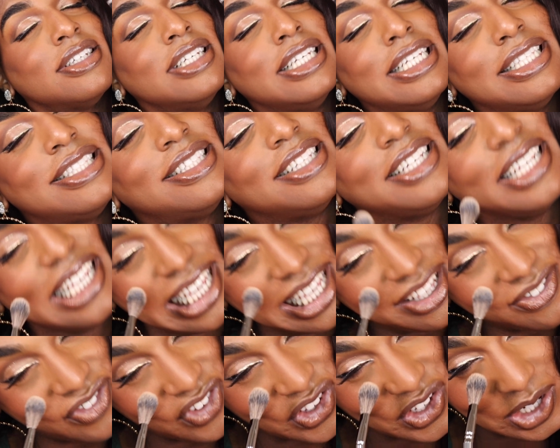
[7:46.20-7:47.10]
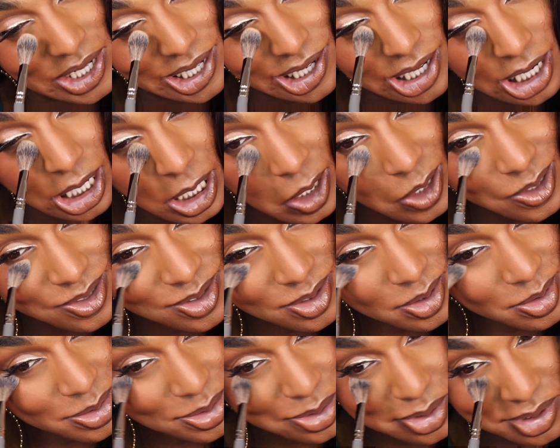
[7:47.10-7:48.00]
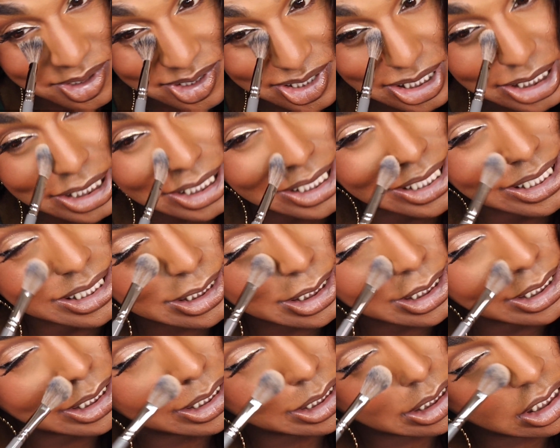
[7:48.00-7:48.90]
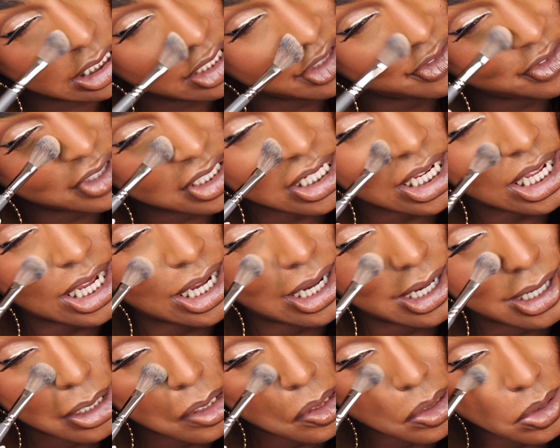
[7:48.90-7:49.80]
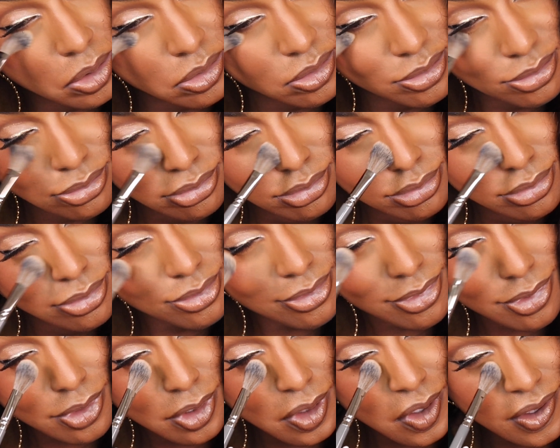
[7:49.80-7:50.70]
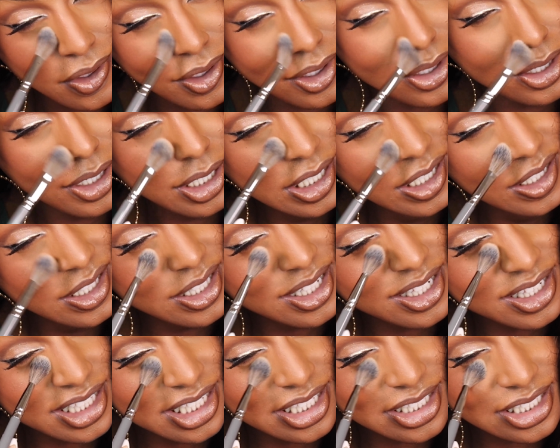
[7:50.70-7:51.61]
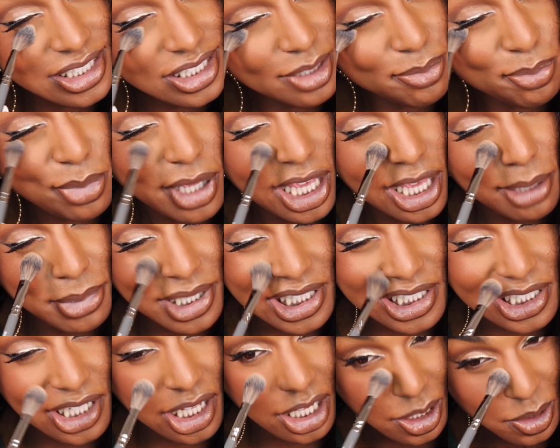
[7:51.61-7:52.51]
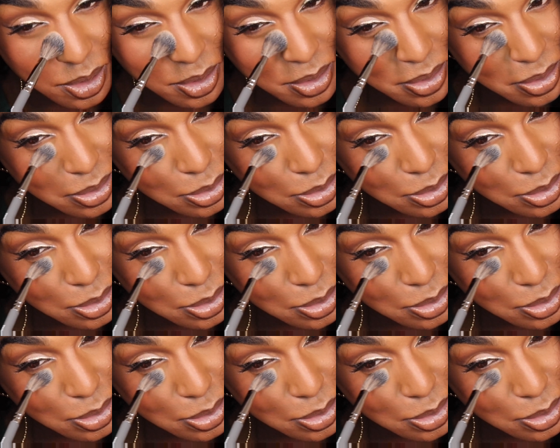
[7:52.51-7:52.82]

is it even on? Is it even on? This is a baby toe.